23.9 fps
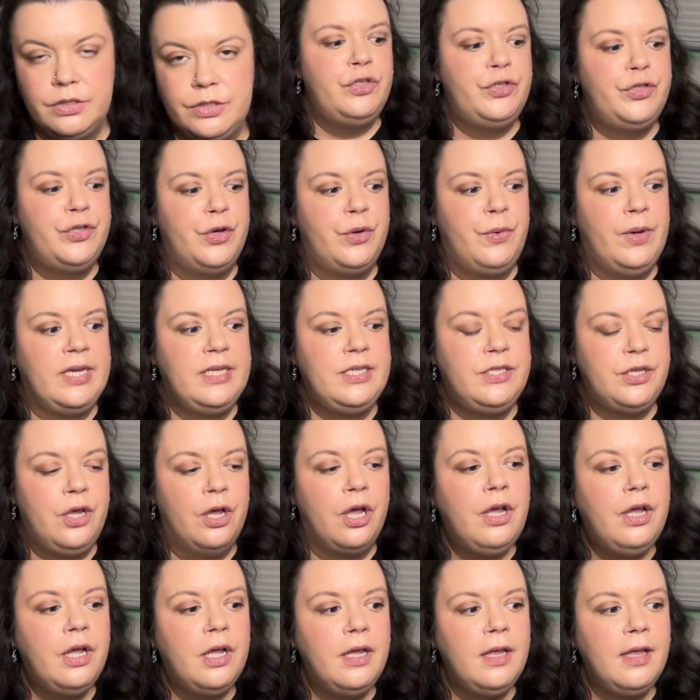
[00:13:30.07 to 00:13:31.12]
So I
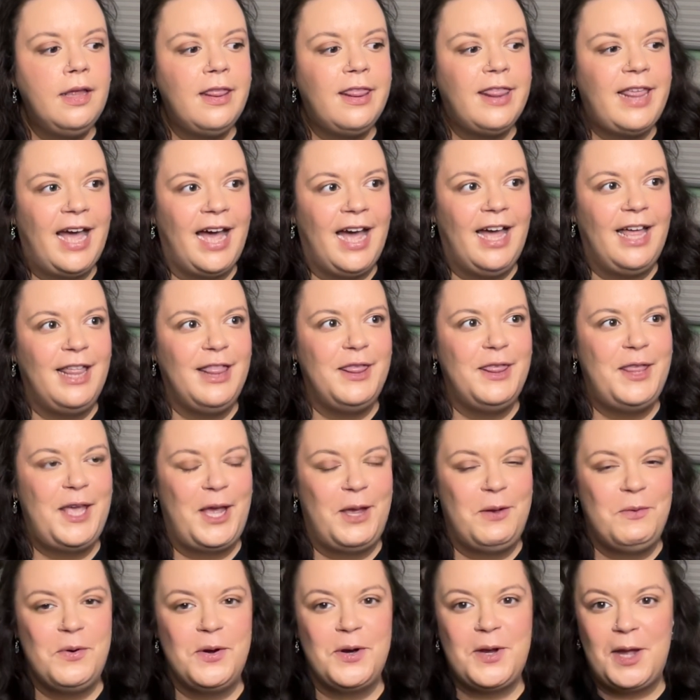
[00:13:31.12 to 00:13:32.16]
saw that they
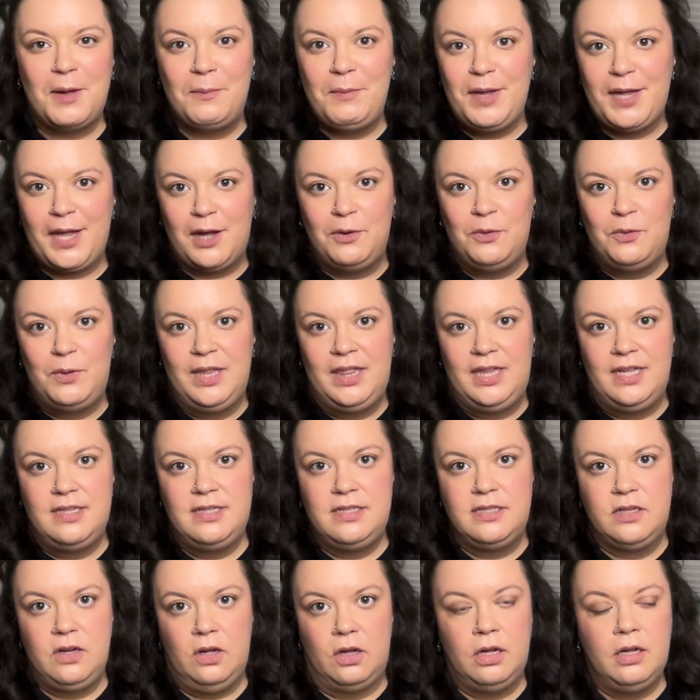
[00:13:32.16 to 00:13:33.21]
were coming out with
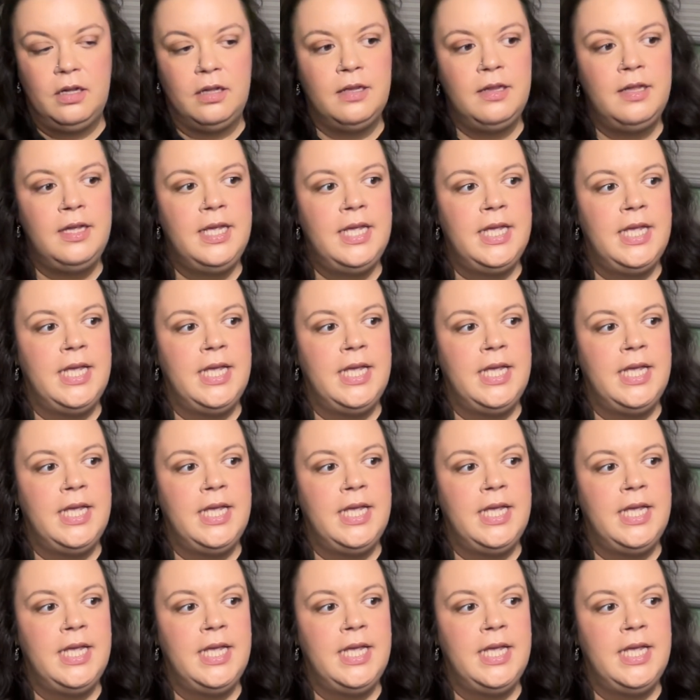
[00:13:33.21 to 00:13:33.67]
this doll,